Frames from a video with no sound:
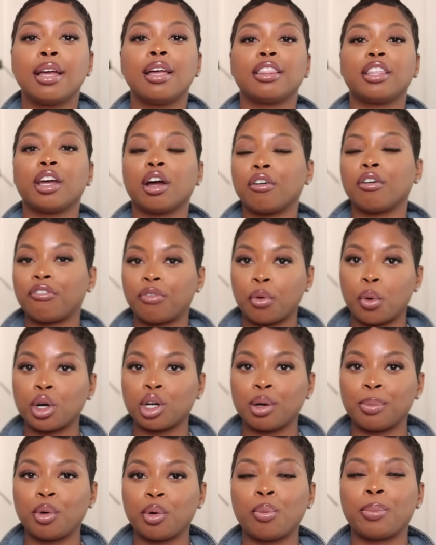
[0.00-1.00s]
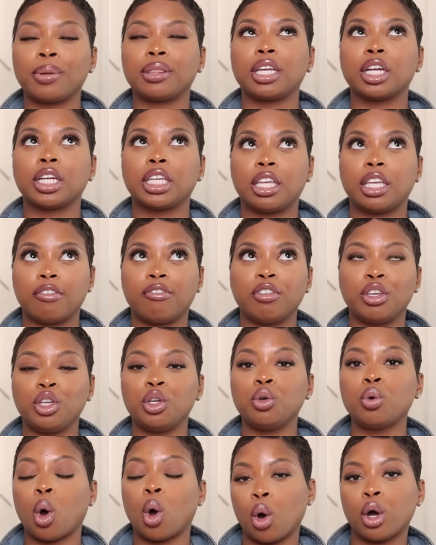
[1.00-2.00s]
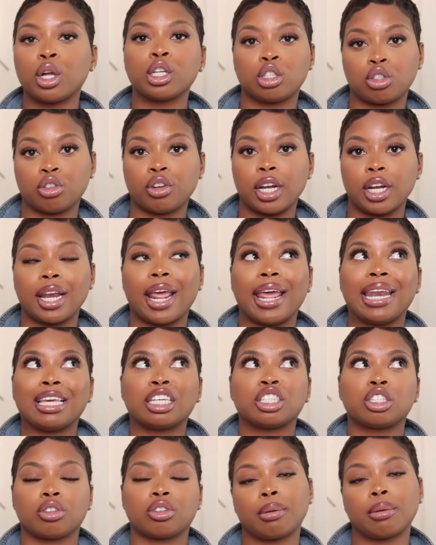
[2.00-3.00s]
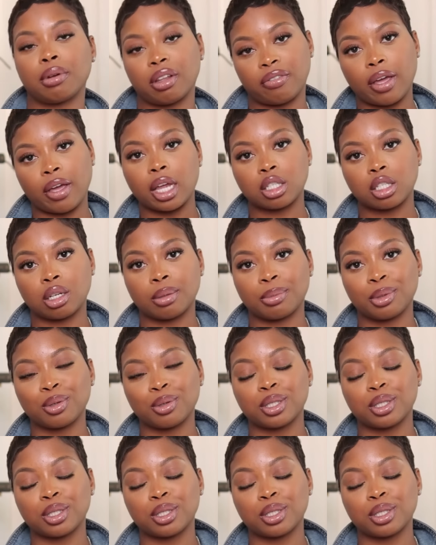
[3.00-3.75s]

They're affordable, but they're giving you on trend and extremely fashionable.